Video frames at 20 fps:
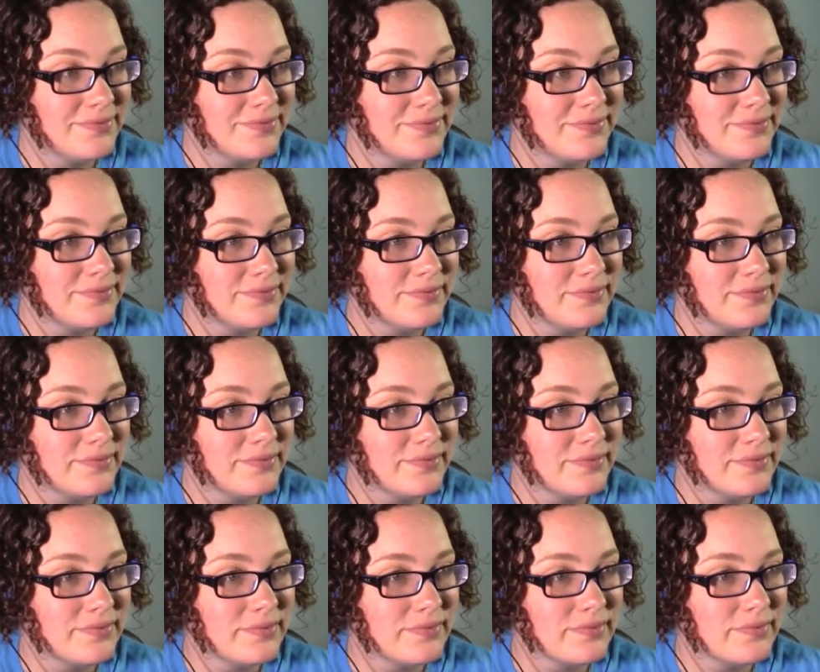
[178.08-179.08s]

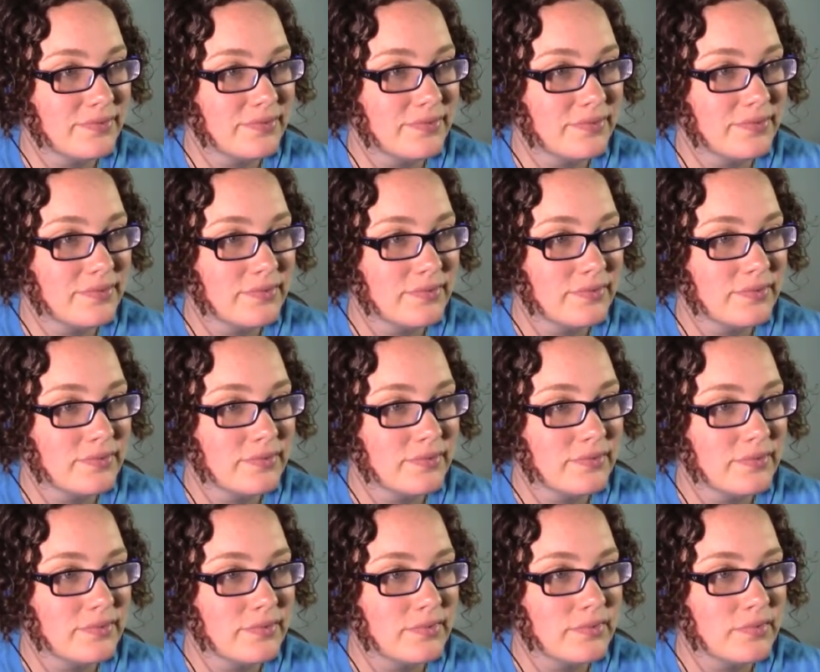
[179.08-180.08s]

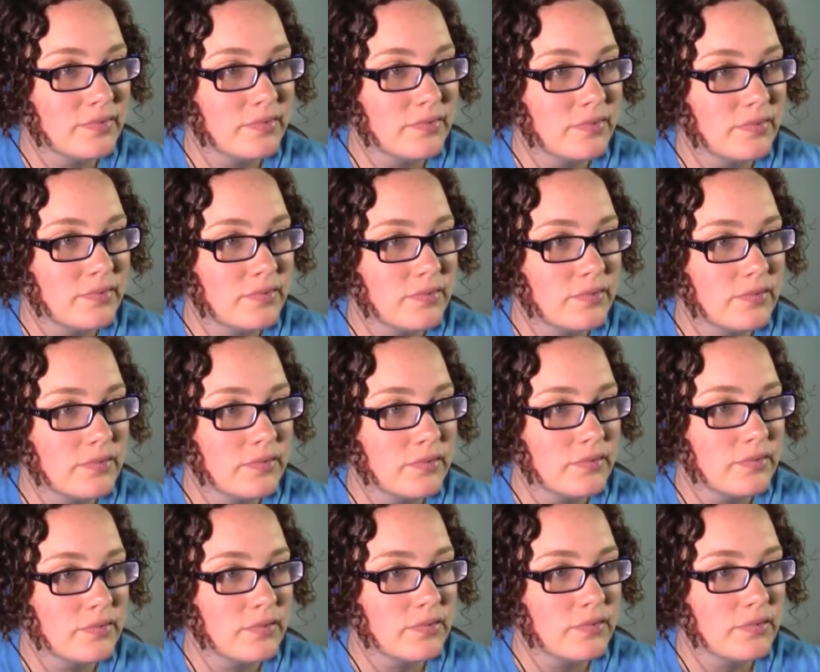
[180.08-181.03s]
Nobody speaks.